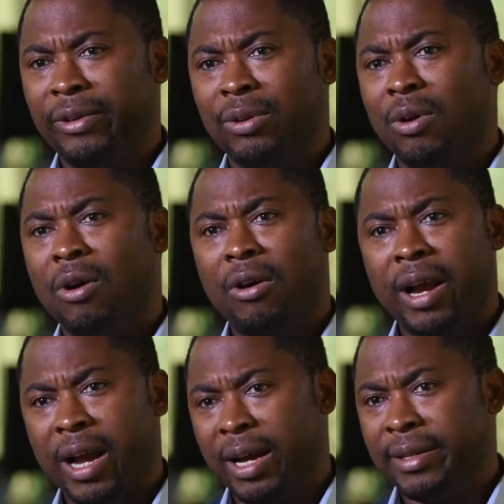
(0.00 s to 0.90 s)
you know,
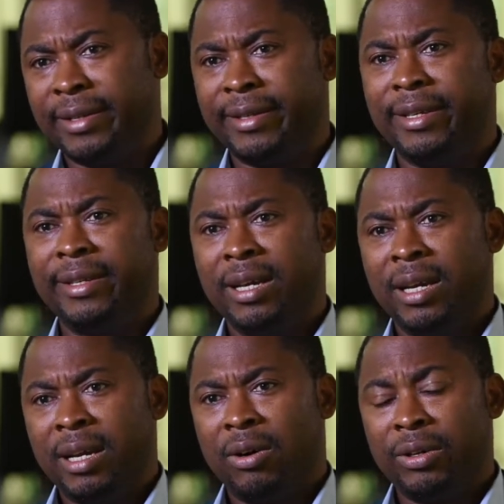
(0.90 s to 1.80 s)
hunger and disease,
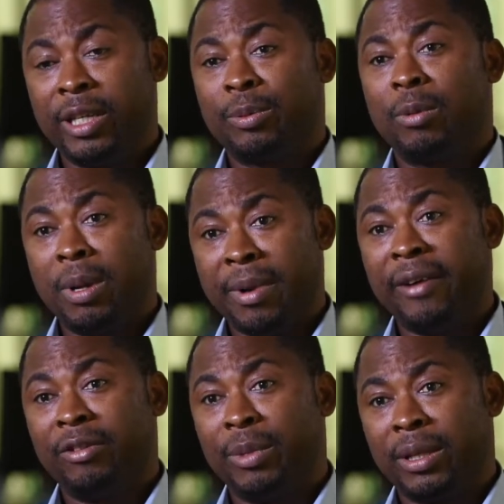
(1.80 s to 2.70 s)
all these problems
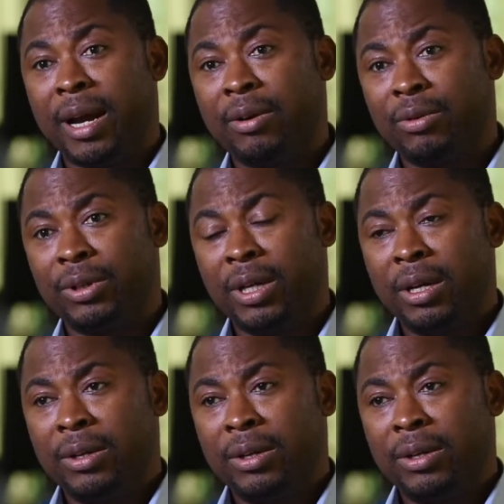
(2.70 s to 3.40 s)
have to be tackled.